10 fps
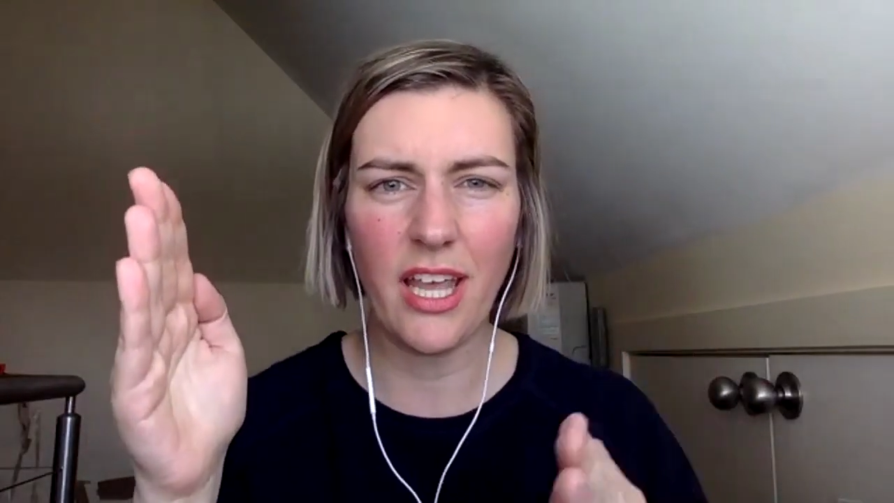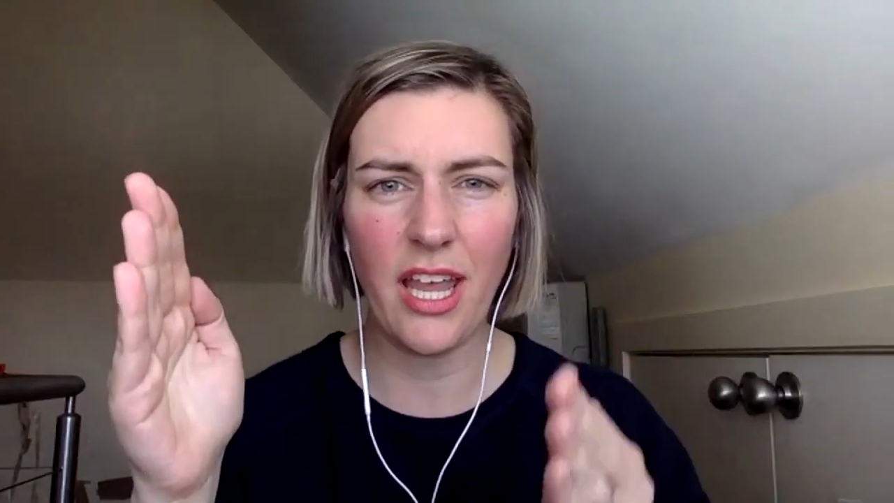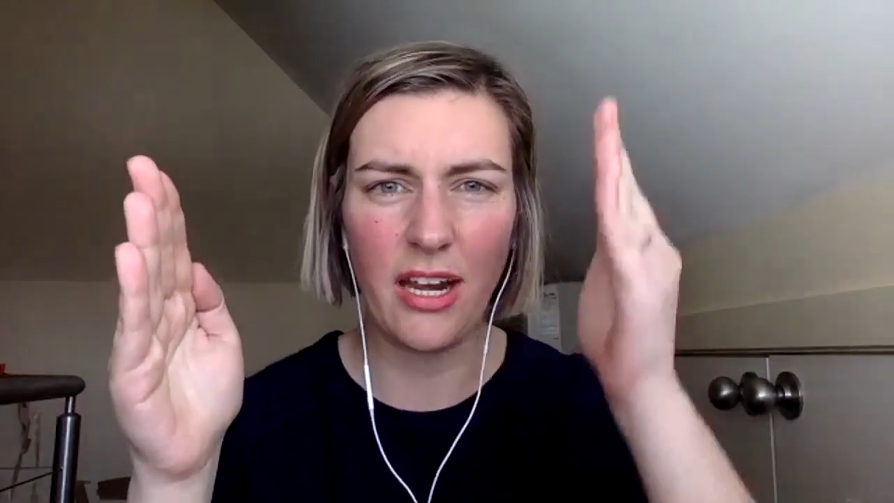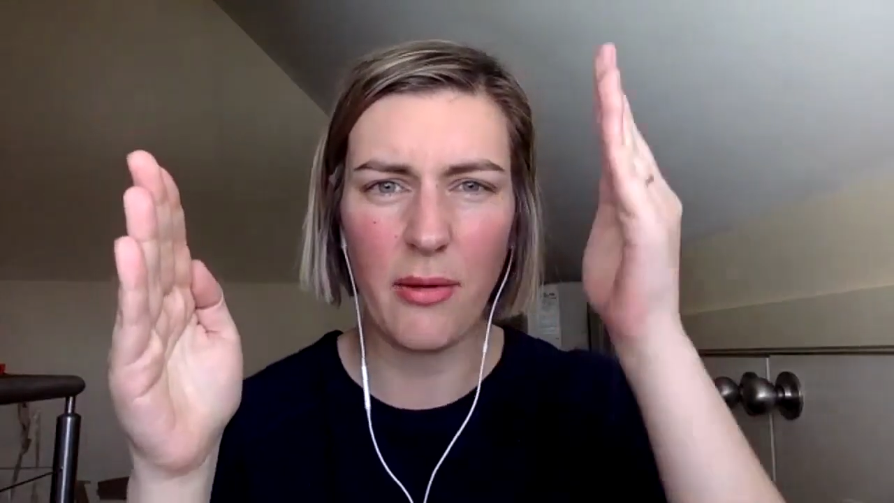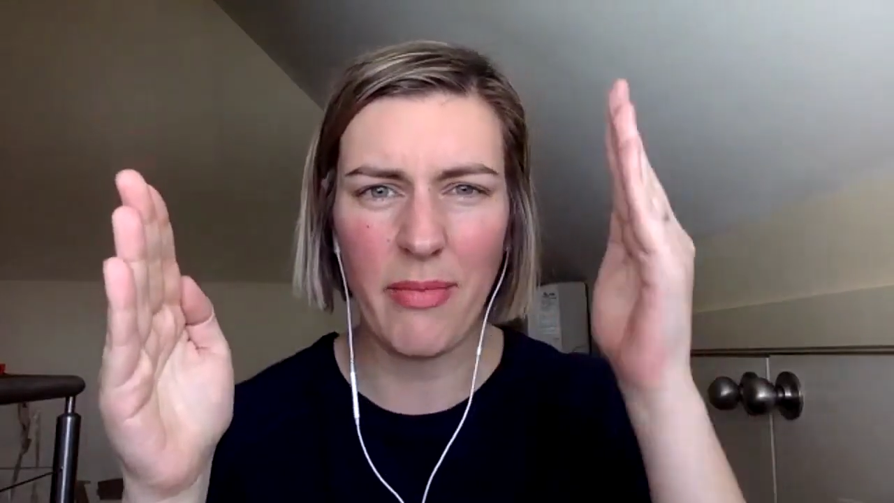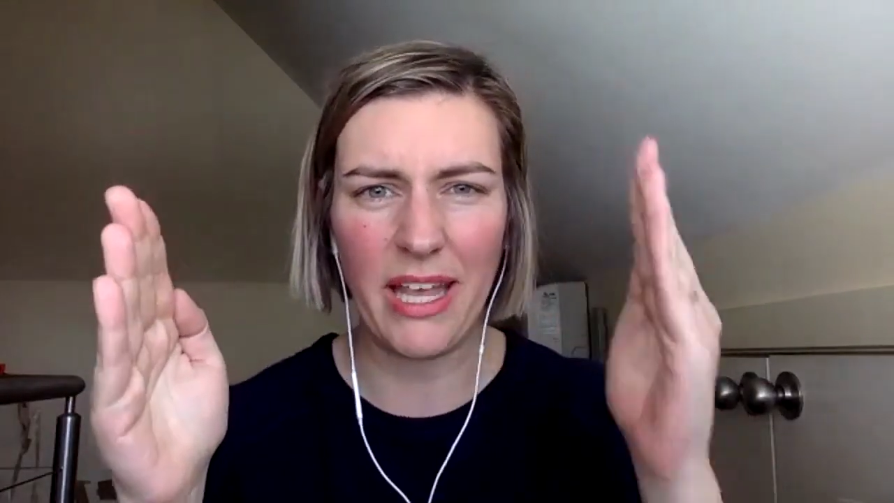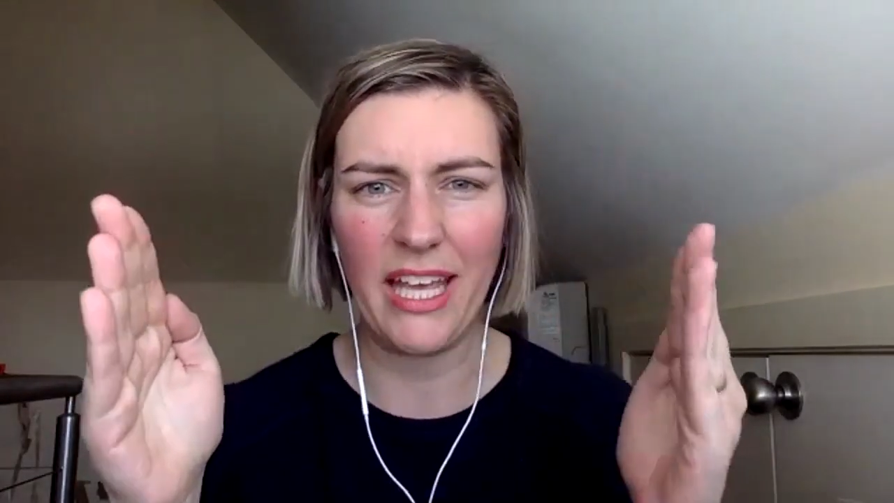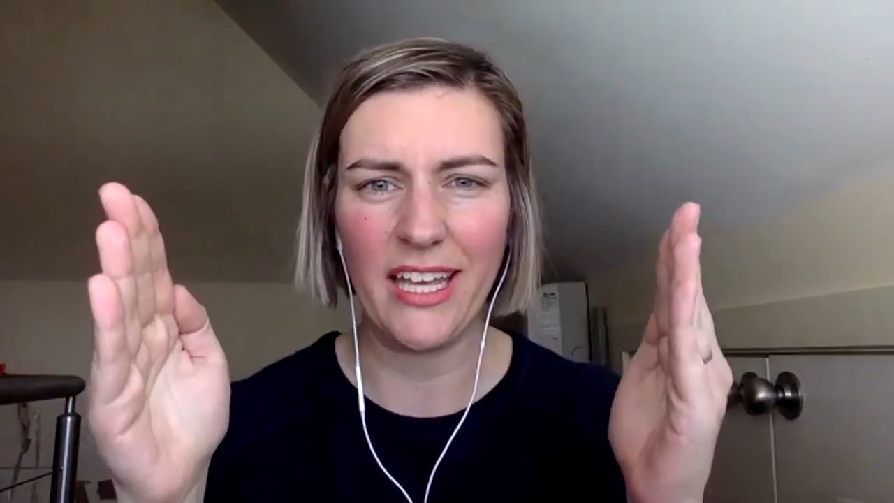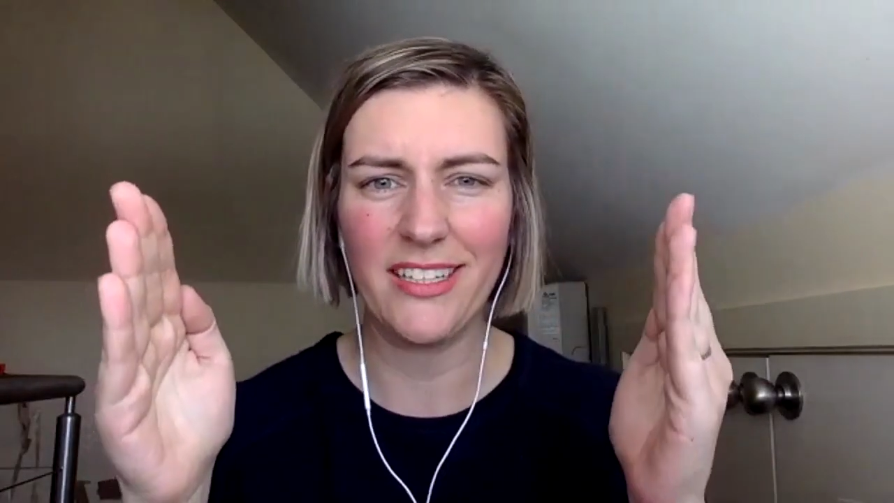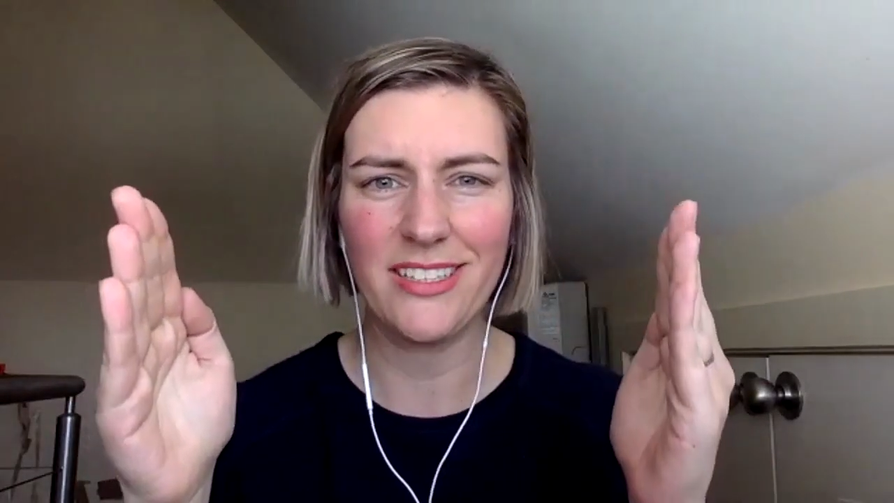and a
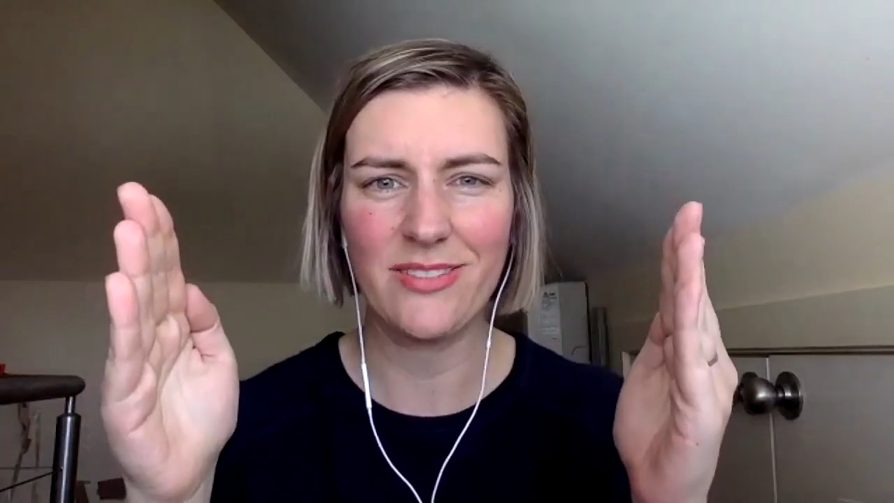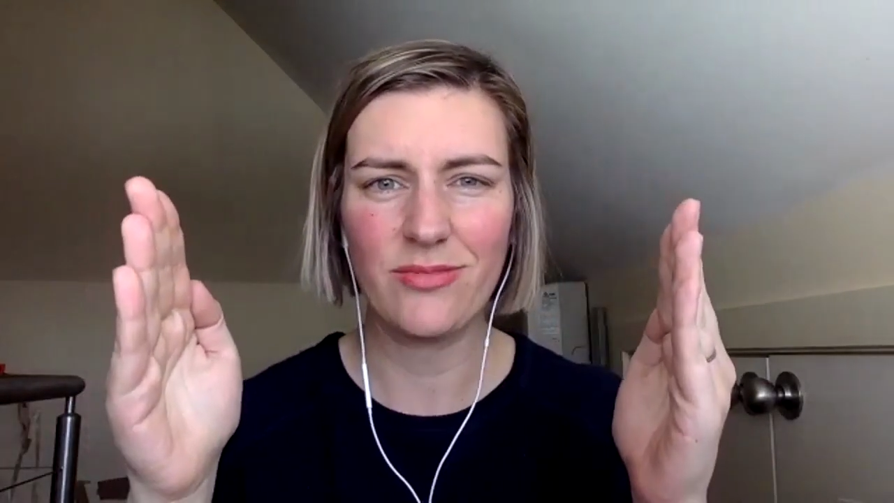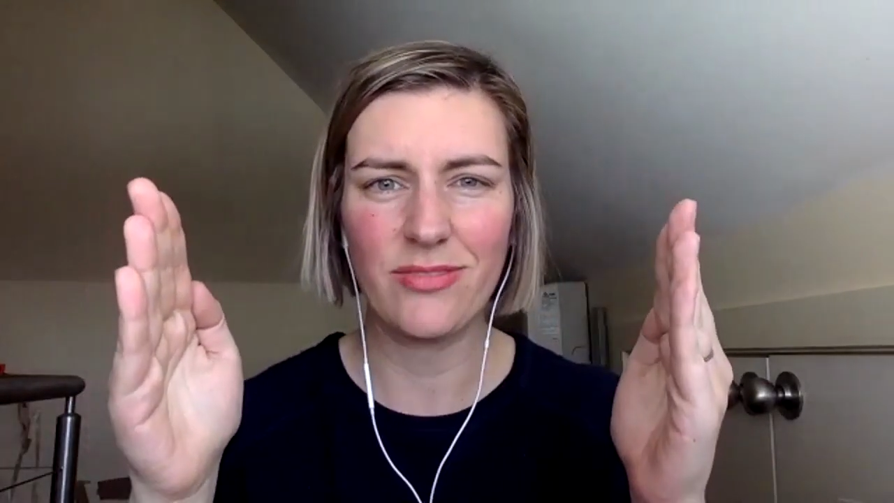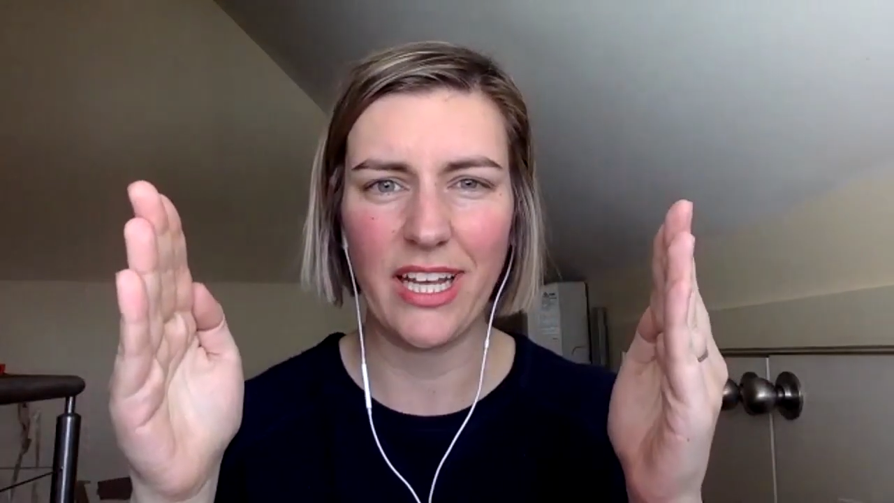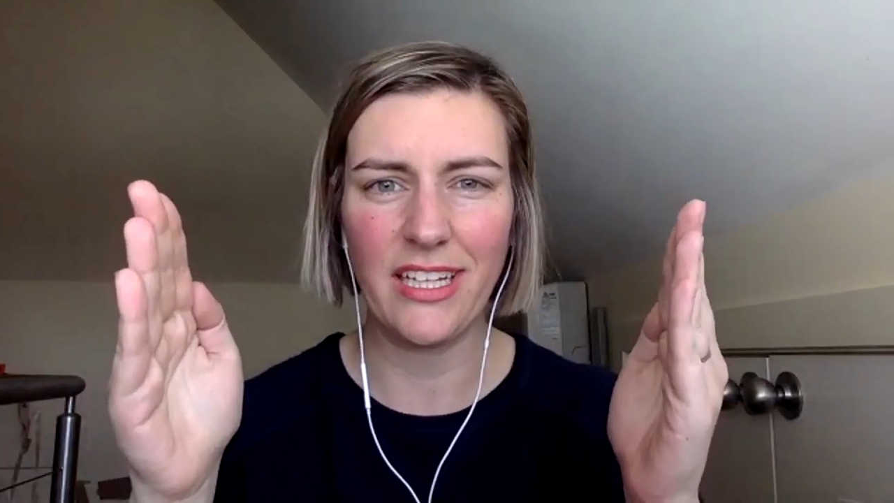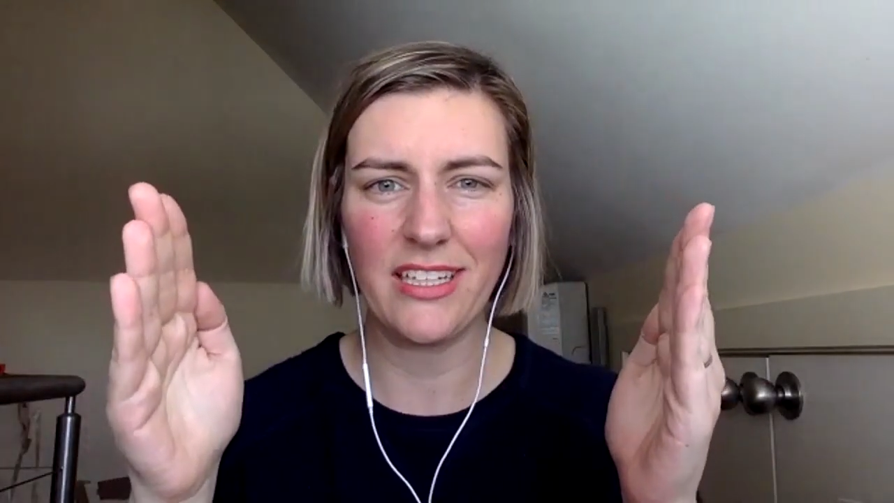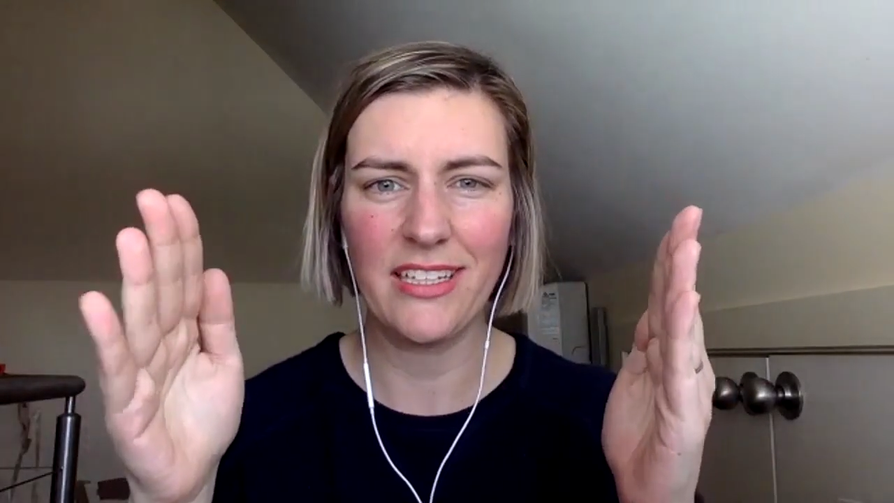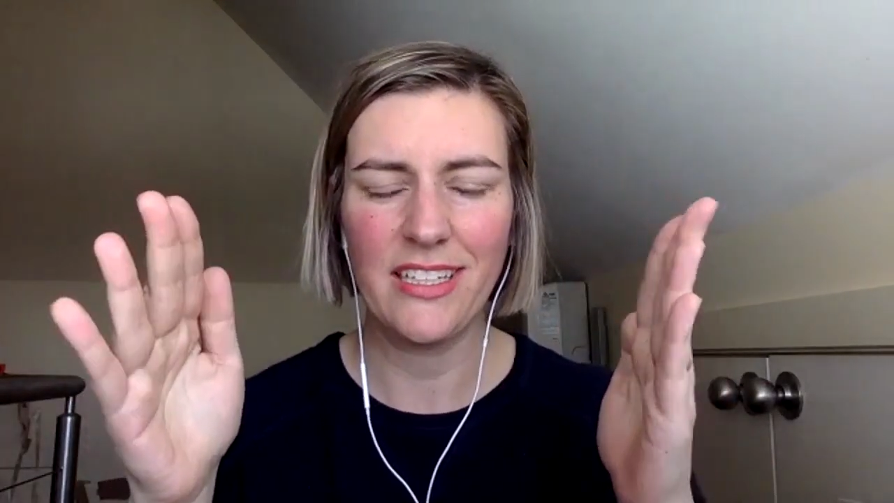man, right?